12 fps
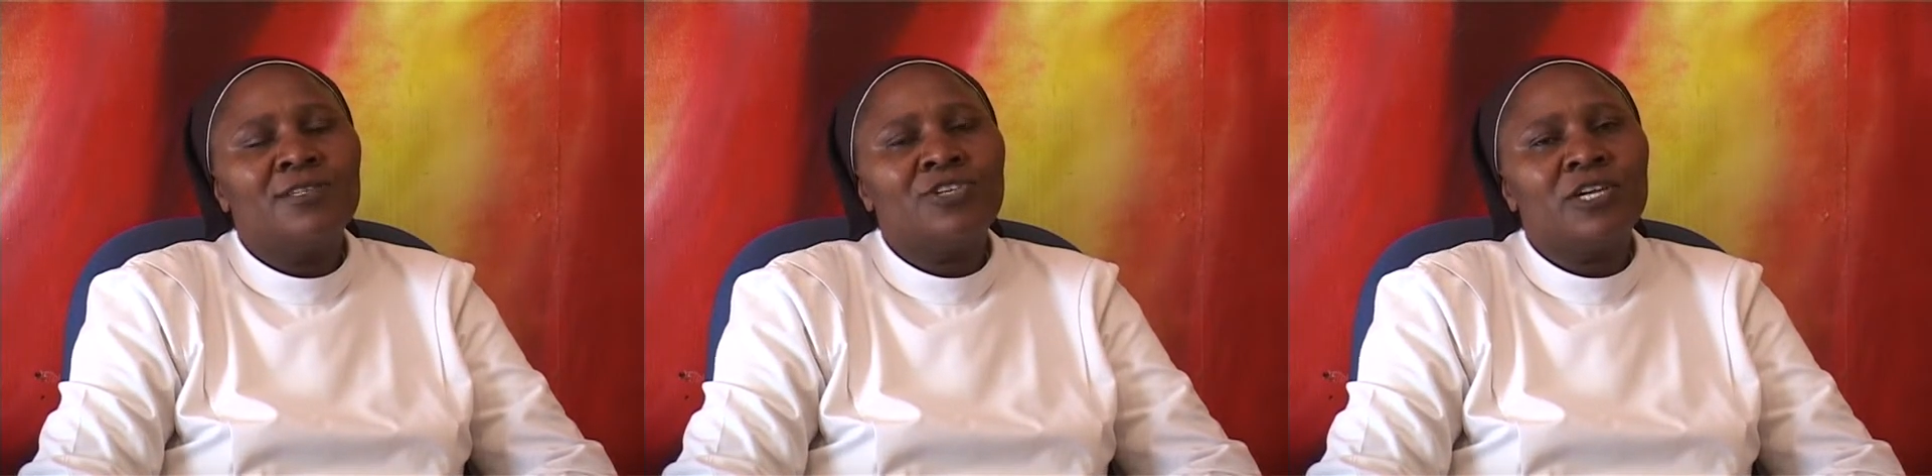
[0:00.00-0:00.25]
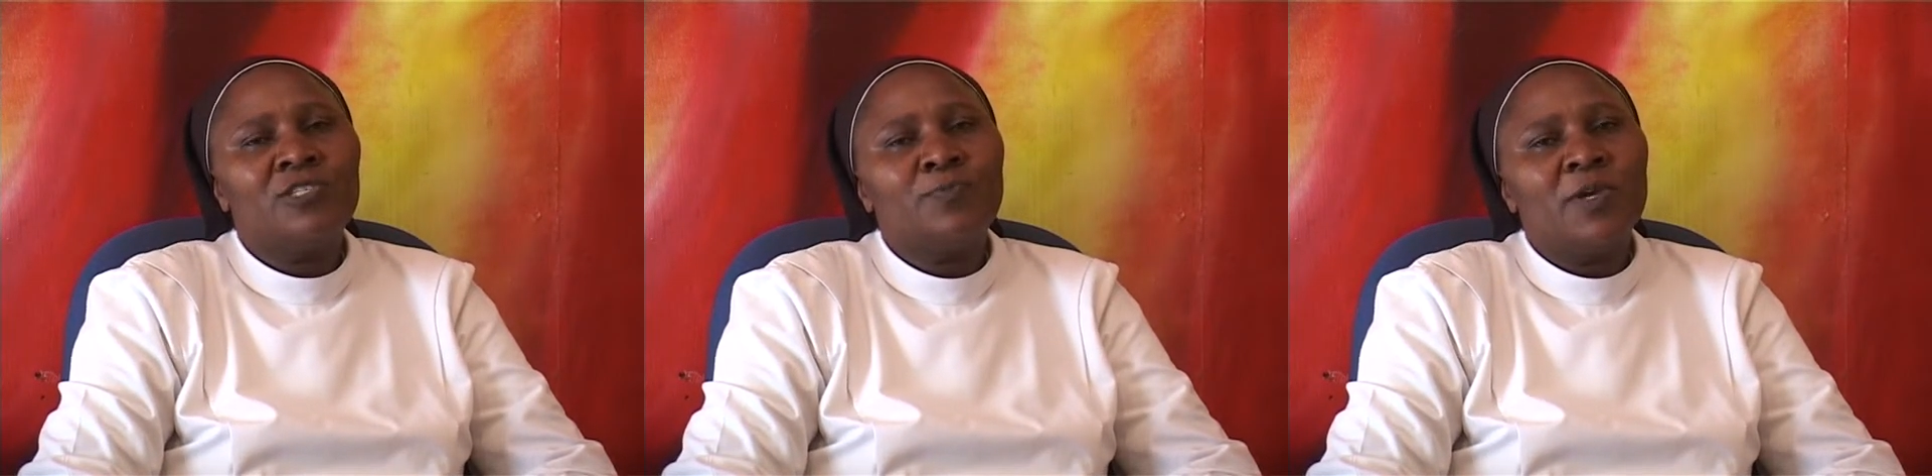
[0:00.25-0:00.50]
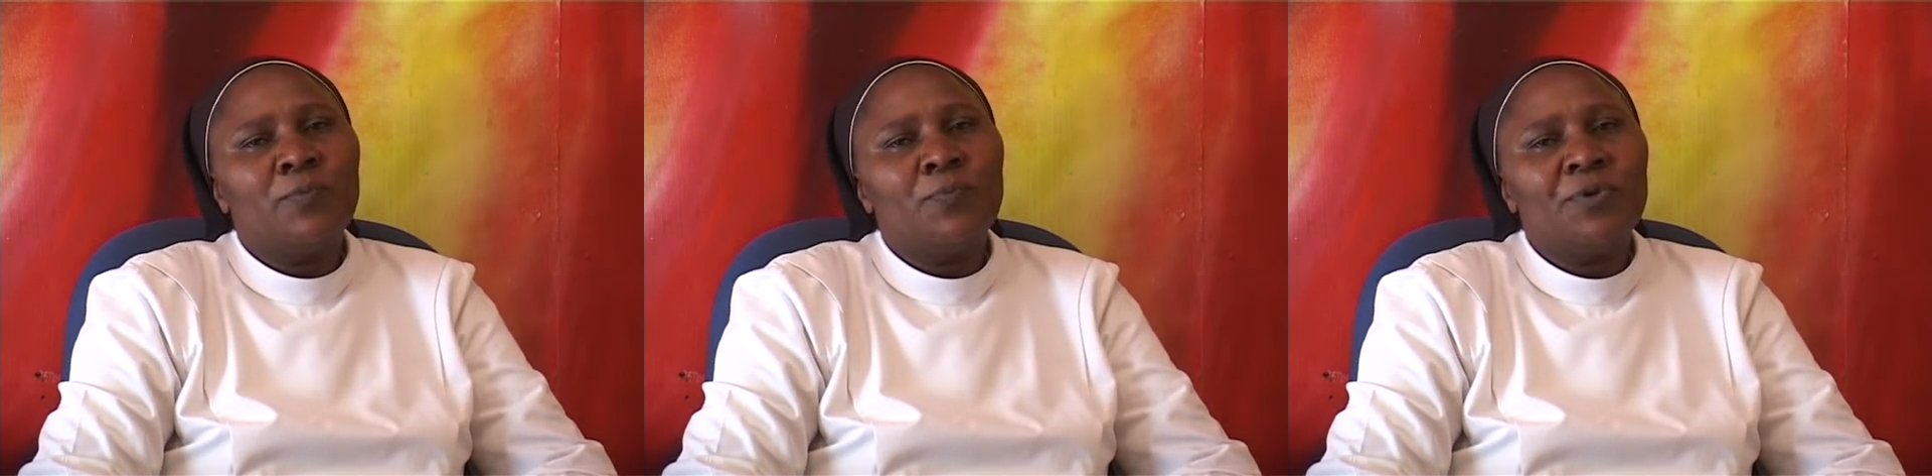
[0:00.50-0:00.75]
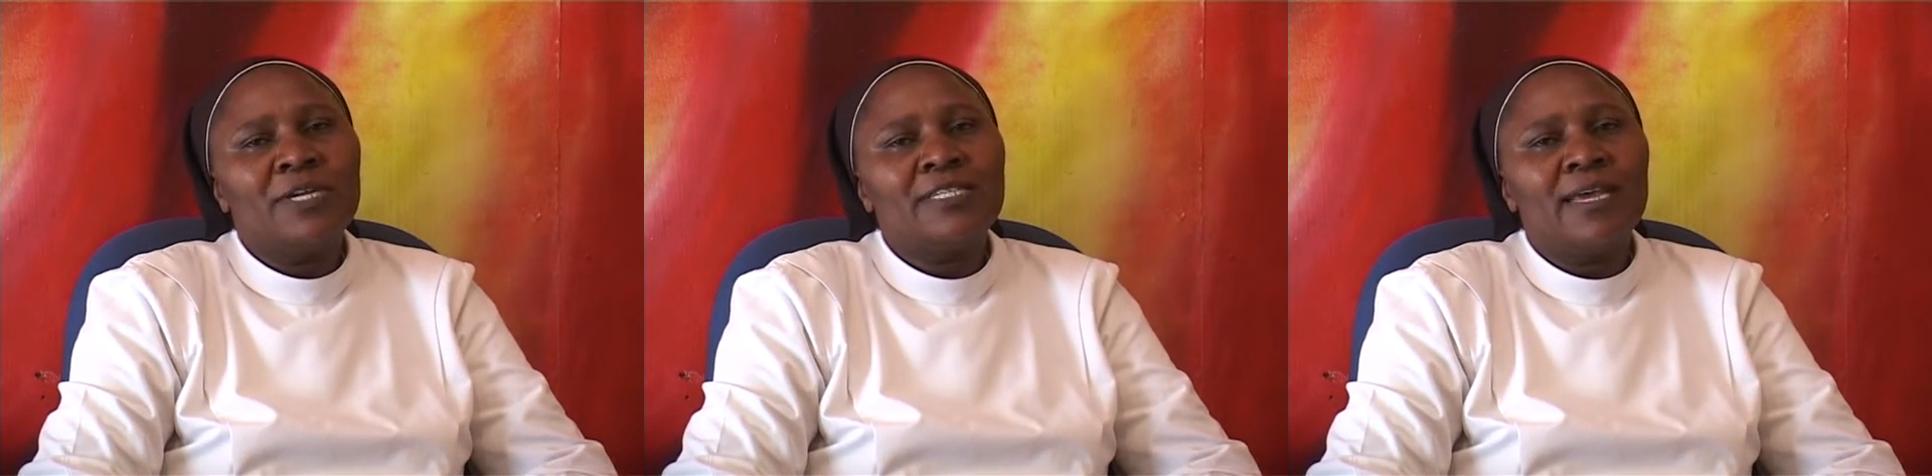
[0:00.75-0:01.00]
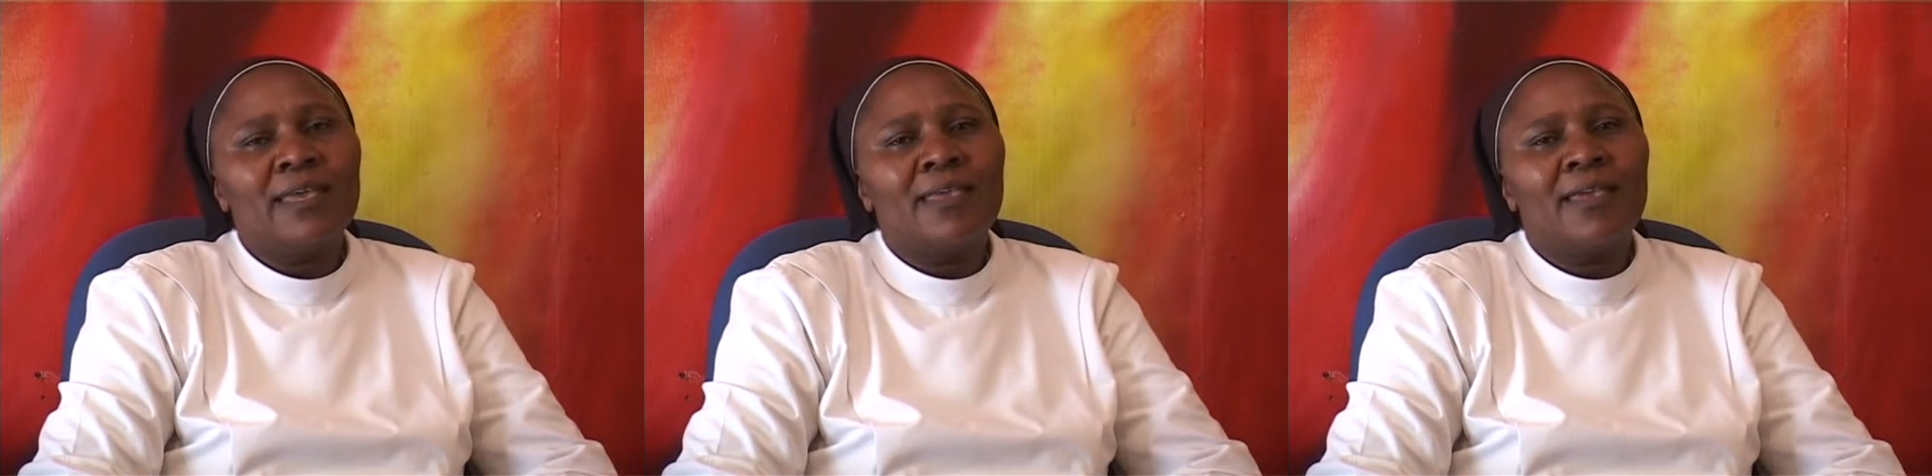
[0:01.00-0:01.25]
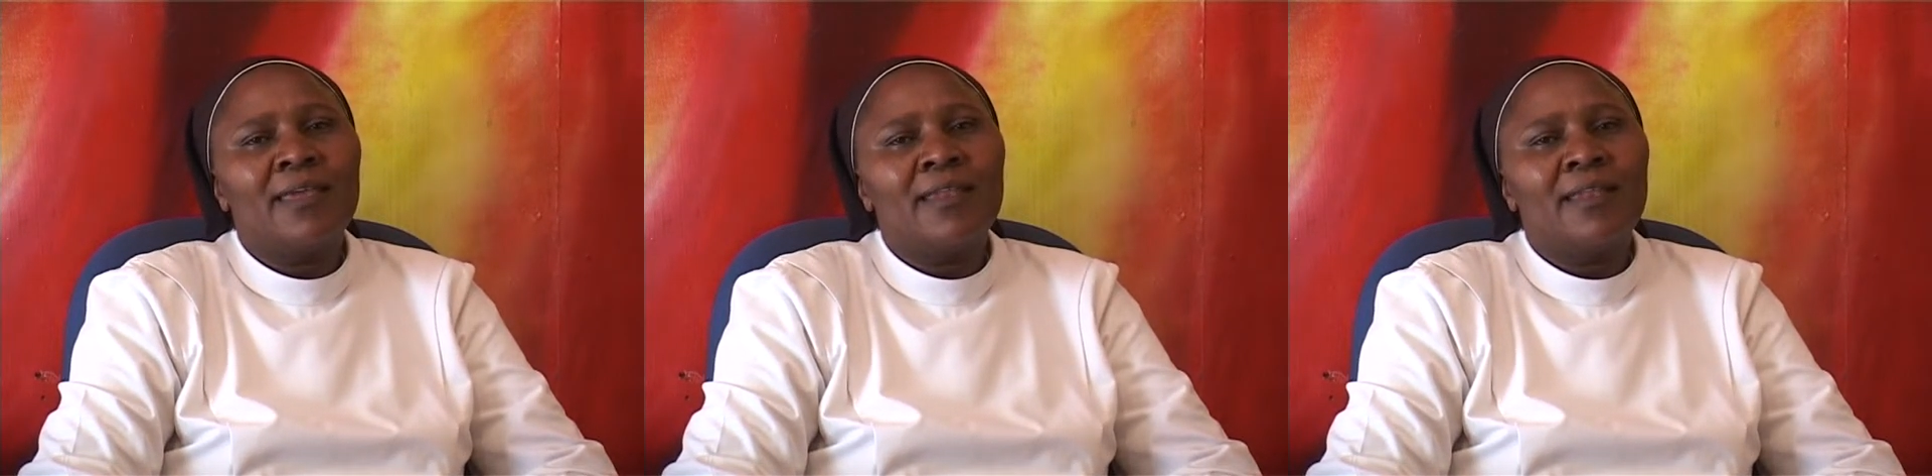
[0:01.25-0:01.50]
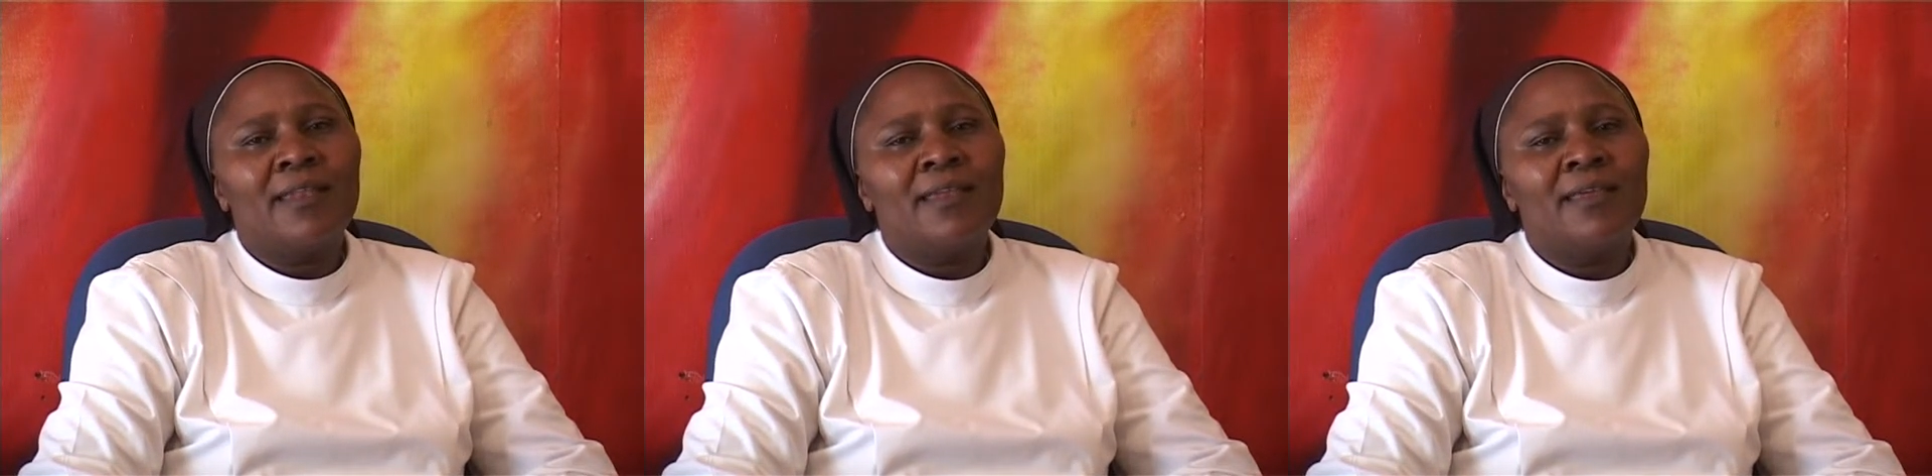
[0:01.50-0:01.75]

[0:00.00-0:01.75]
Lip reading: checked my pressure again.